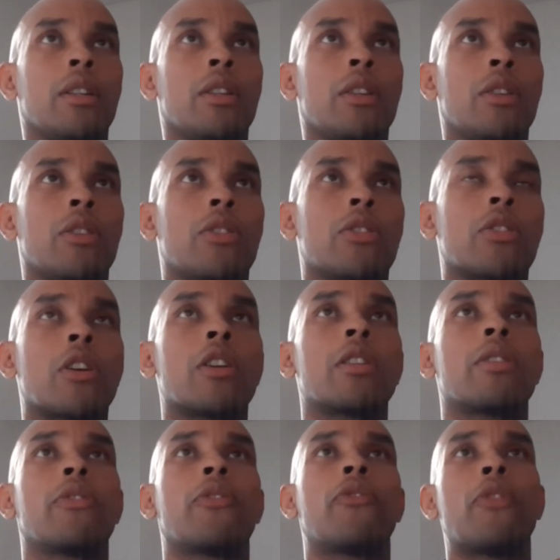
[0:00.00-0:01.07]
start
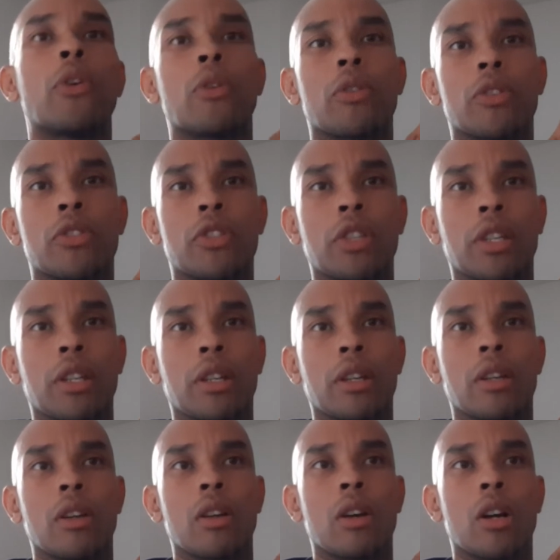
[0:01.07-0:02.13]

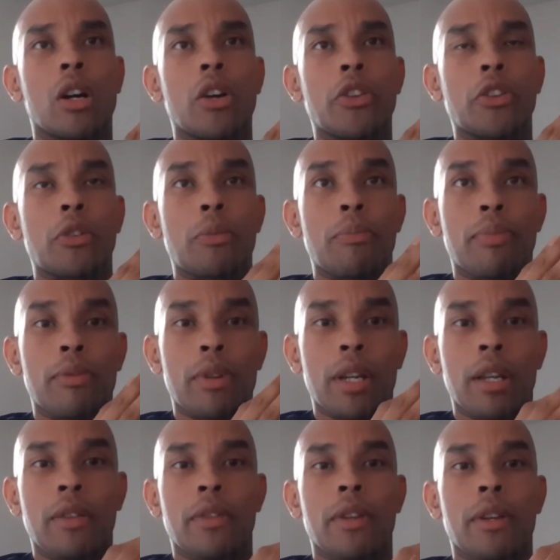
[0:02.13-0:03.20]
focusing on your
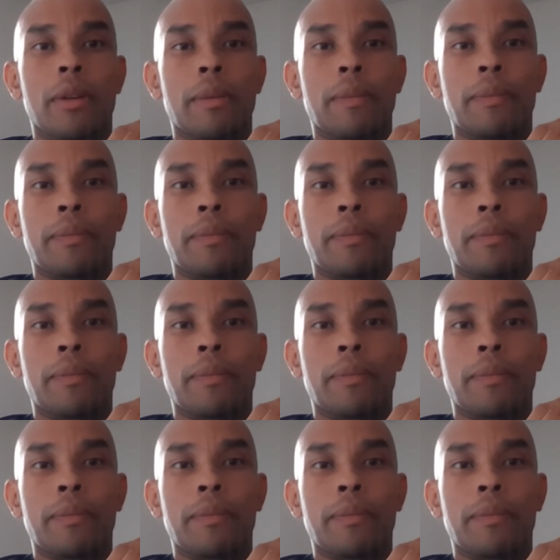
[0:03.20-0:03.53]
breathing.